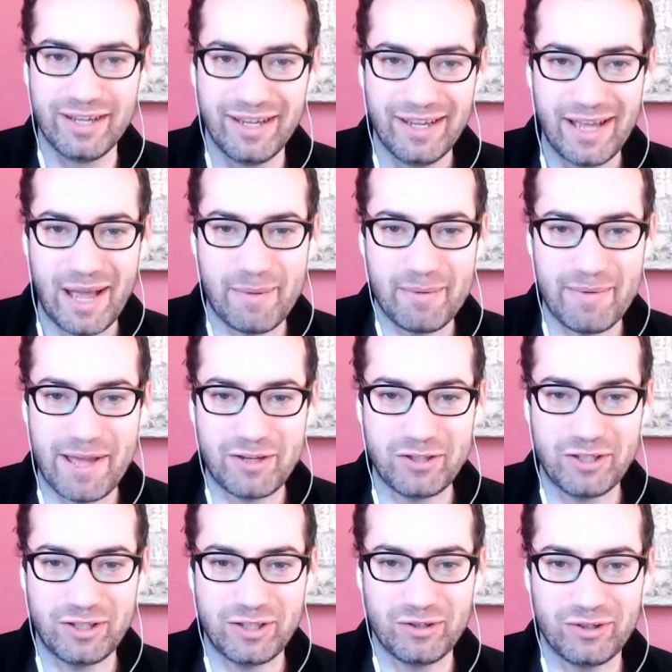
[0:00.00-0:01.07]
I'm
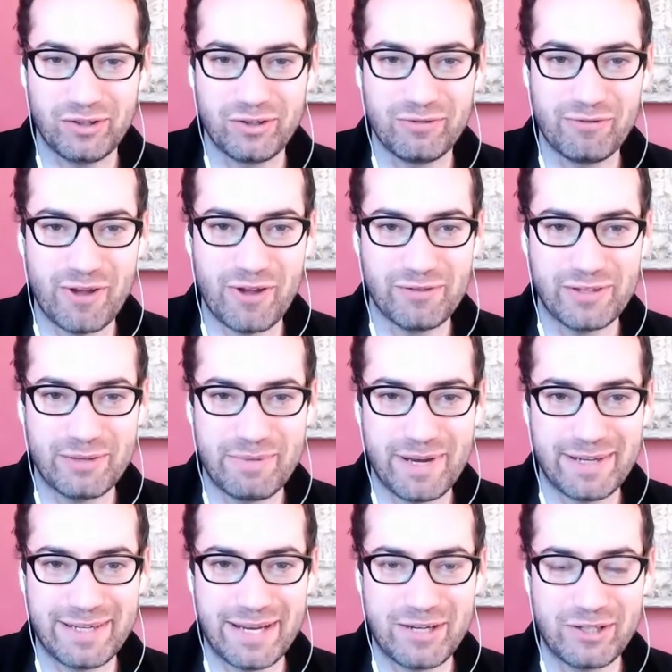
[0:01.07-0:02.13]
imagining you're, you're involved in the
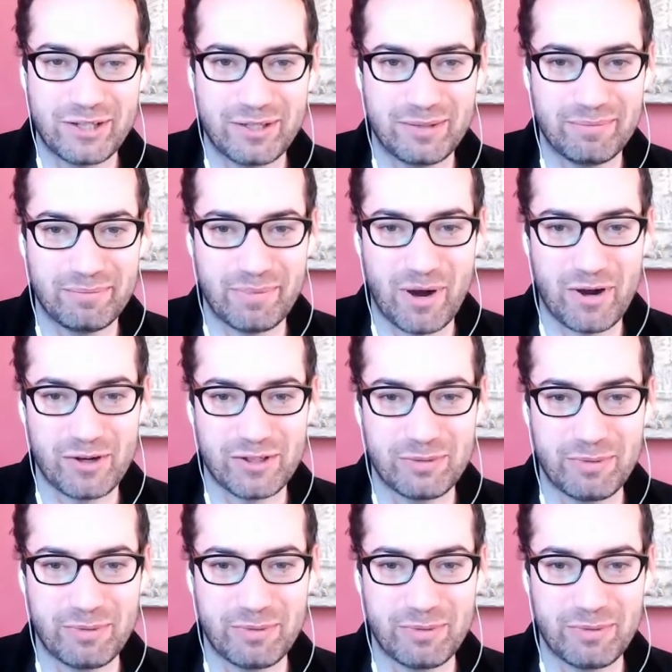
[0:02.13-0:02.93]
meditation parts,